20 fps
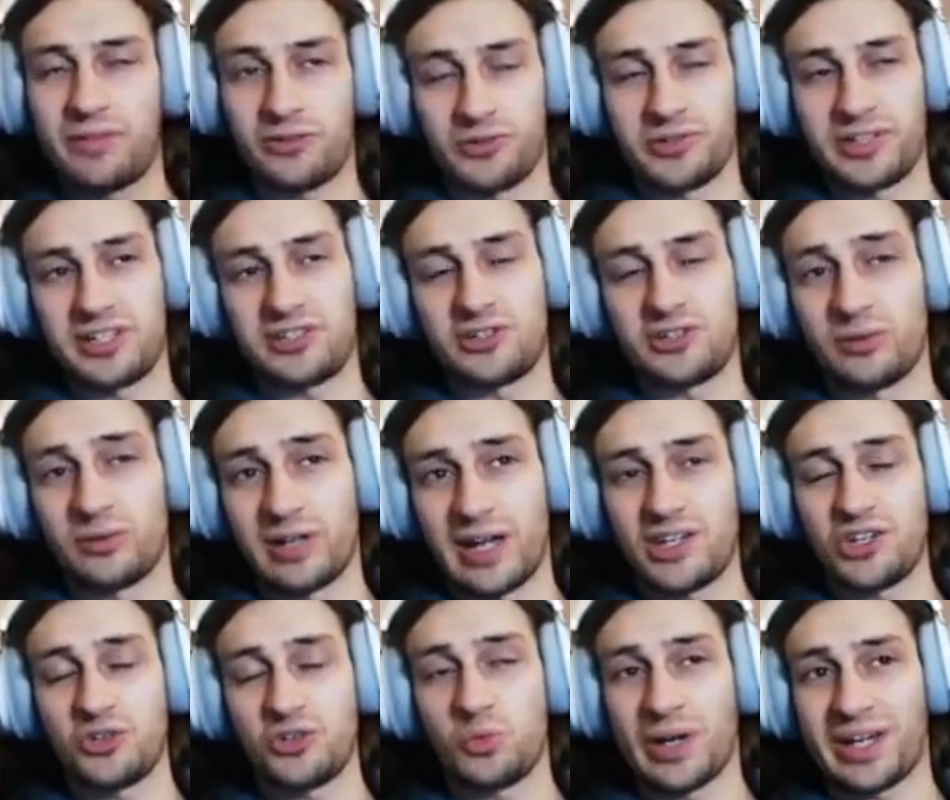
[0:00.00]
this
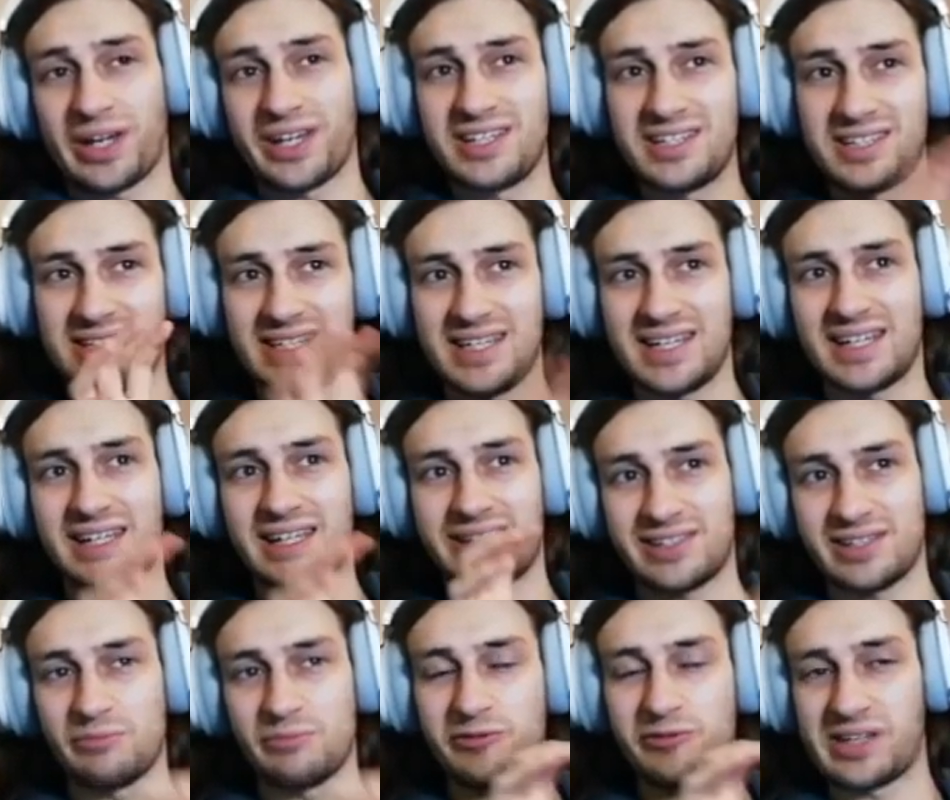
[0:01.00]
tornado, we're going to dig
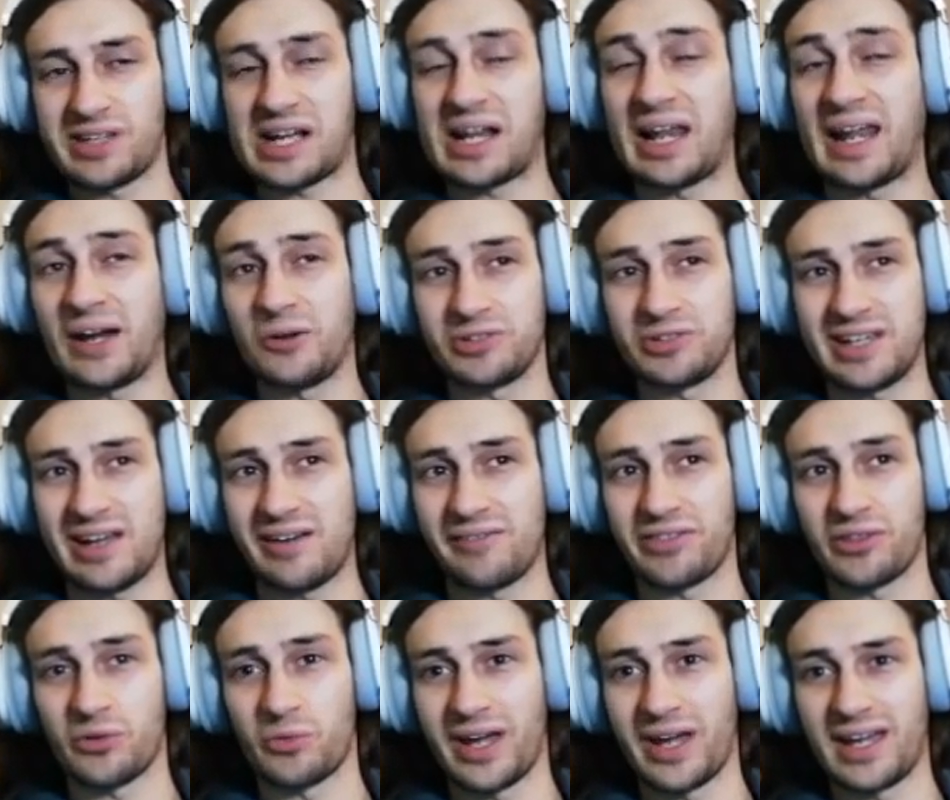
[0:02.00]
some of the clouds out of
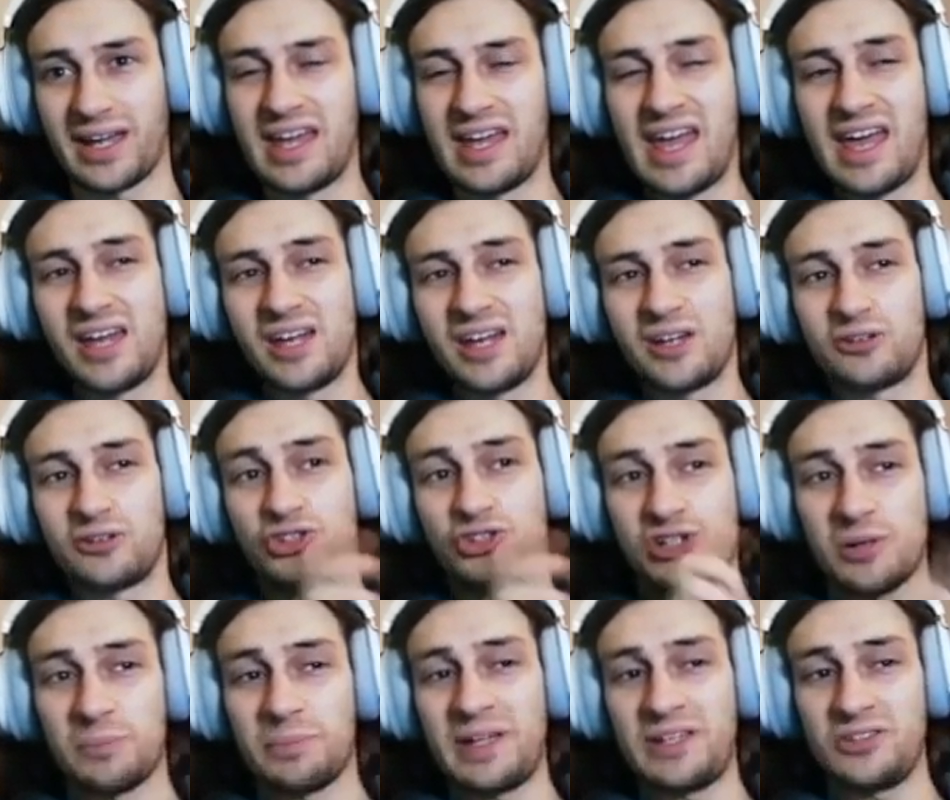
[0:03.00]
the way,
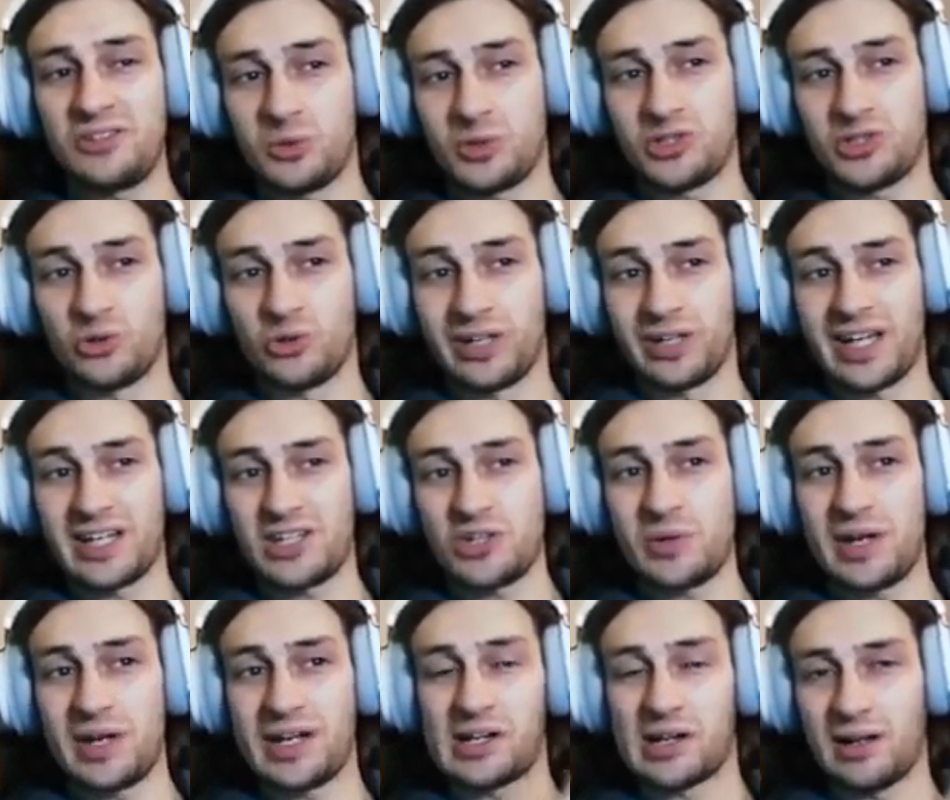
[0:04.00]
jump into a tornado
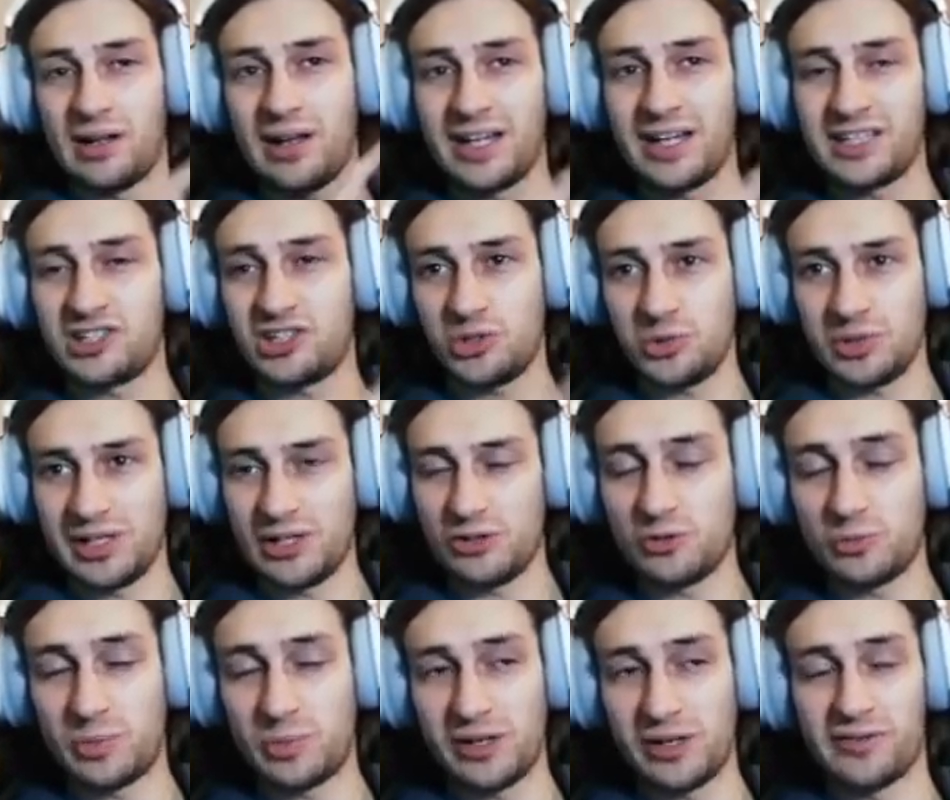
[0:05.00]
and glide to a
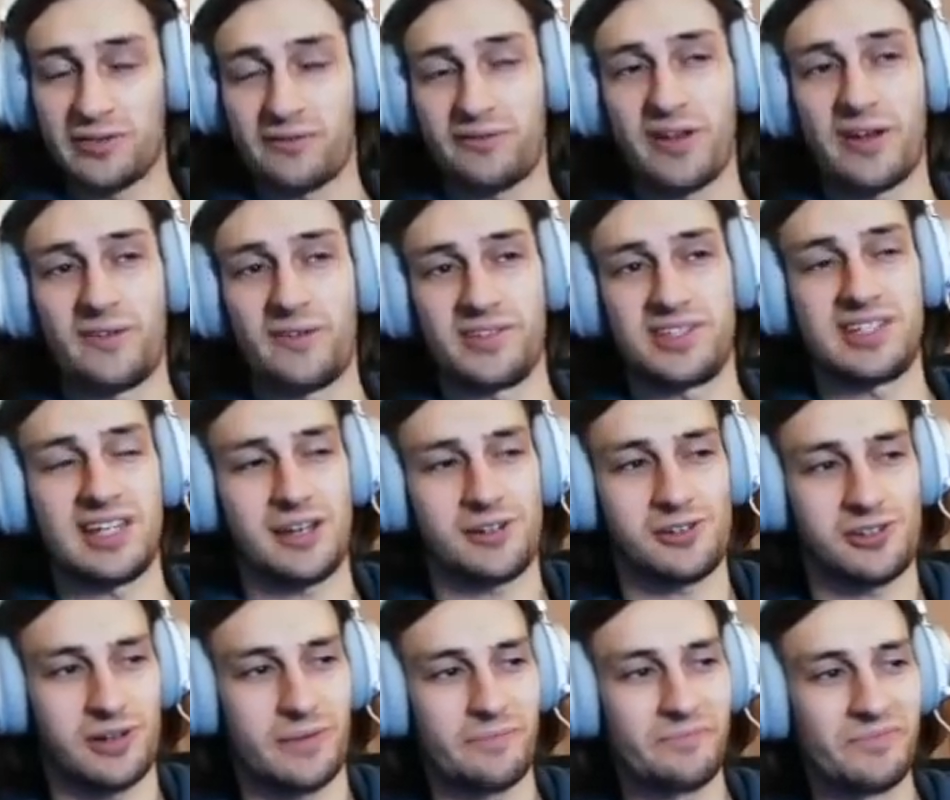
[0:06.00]
little bit of a further
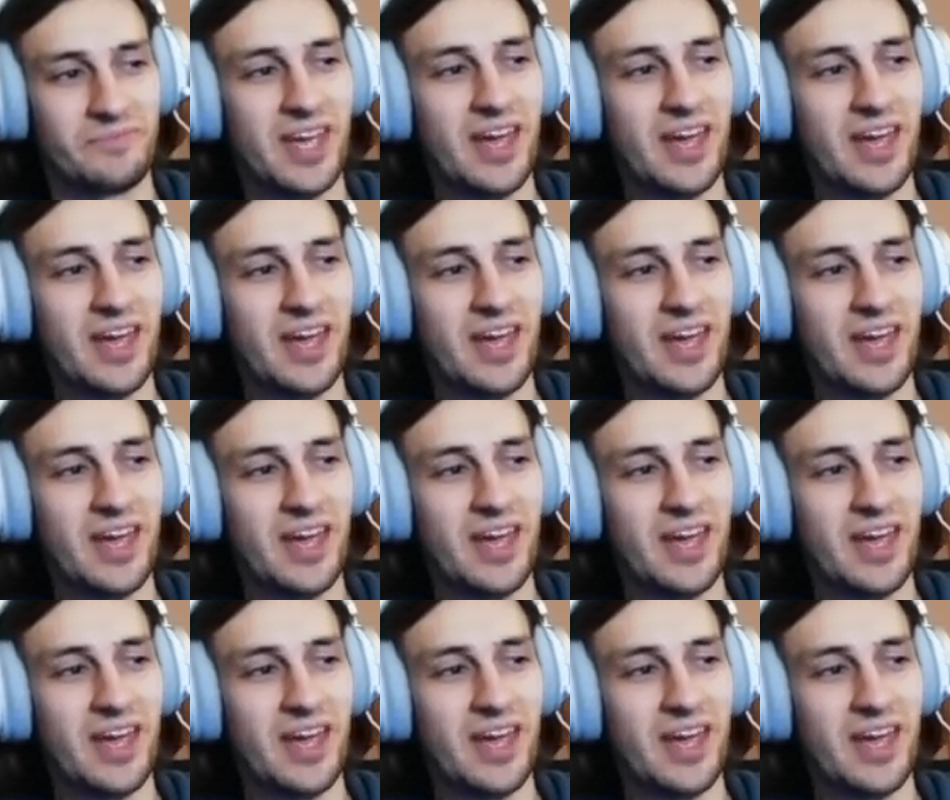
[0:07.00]
section.